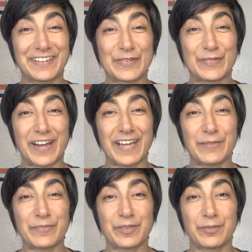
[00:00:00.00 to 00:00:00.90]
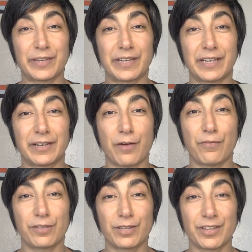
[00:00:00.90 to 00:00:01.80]
right? We
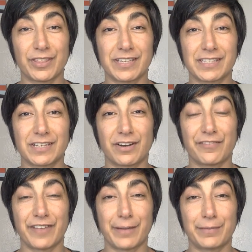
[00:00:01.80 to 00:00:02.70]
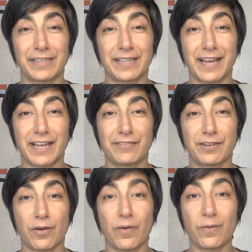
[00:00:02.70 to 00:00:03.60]
overlook things in our family life
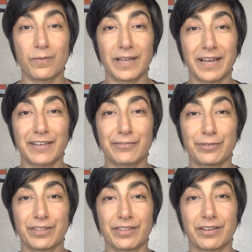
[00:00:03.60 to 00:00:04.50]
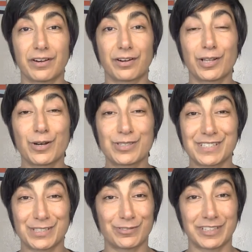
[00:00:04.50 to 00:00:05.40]
and our home life with our
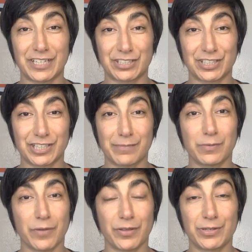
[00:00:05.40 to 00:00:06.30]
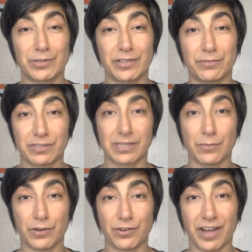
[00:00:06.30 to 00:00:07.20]
closest relationships, whether you live with
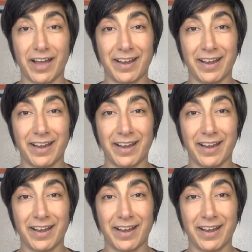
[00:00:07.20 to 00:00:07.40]
someone or not.